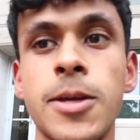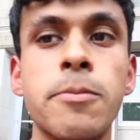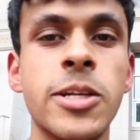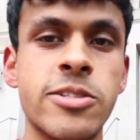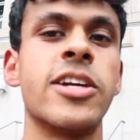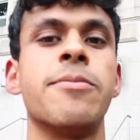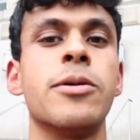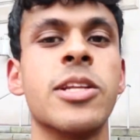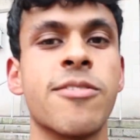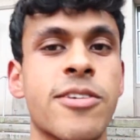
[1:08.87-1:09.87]
the administrative
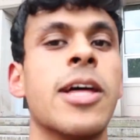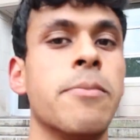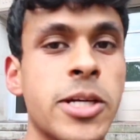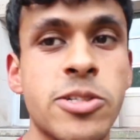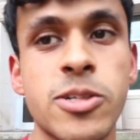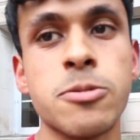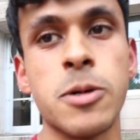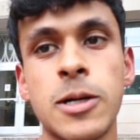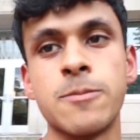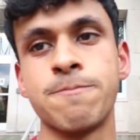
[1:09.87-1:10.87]
building for that major as
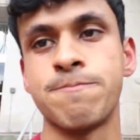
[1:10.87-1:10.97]
well.